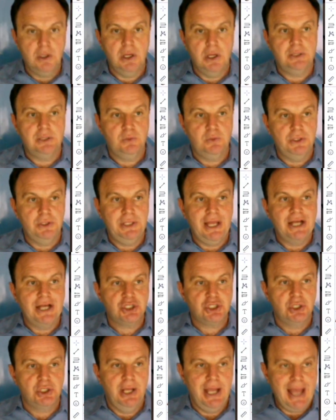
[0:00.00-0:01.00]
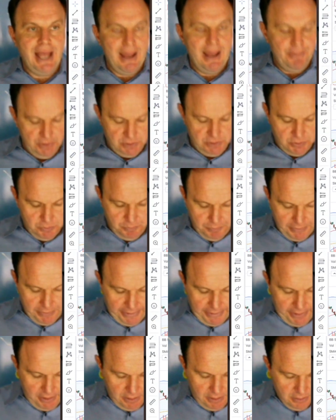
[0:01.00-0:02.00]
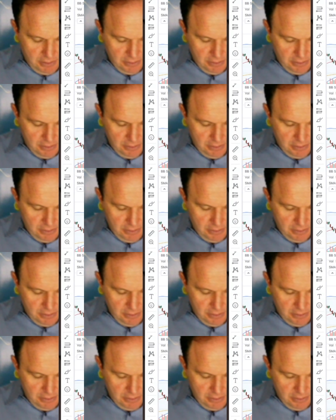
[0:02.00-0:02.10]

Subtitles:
at what actually happened to play,